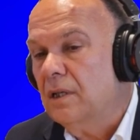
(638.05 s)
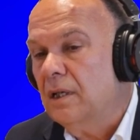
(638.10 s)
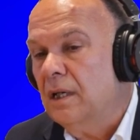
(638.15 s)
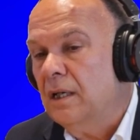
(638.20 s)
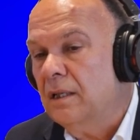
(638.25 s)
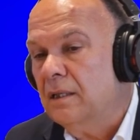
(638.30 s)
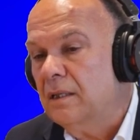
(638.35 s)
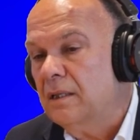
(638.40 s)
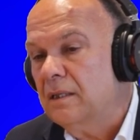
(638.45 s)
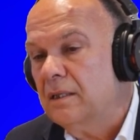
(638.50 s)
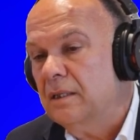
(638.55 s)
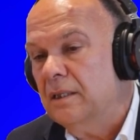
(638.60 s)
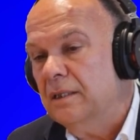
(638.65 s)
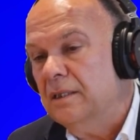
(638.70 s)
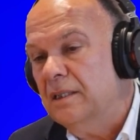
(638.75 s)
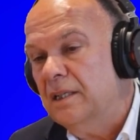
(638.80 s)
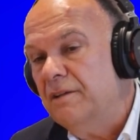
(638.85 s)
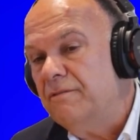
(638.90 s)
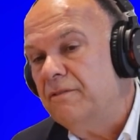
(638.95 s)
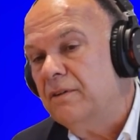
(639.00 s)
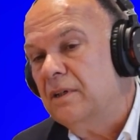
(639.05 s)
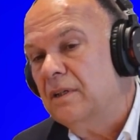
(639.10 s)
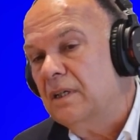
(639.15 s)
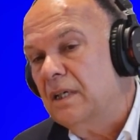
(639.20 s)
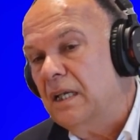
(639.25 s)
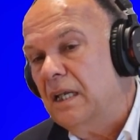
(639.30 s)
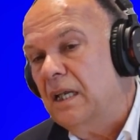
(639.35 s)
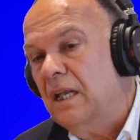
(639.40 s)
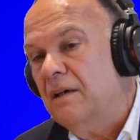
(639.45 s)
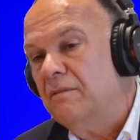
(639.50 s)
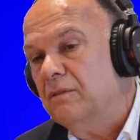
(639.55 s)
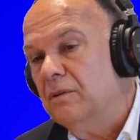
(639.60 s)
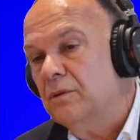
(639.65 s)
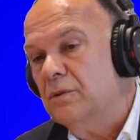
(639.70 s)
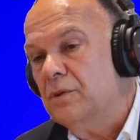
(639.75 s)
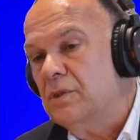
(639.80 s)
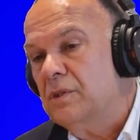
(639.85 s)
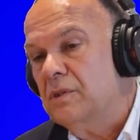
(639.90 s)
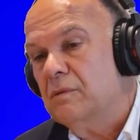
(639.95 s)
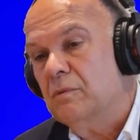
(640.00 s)
at the different
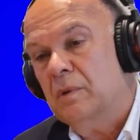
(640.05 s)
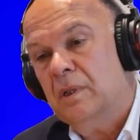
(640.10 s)
levels,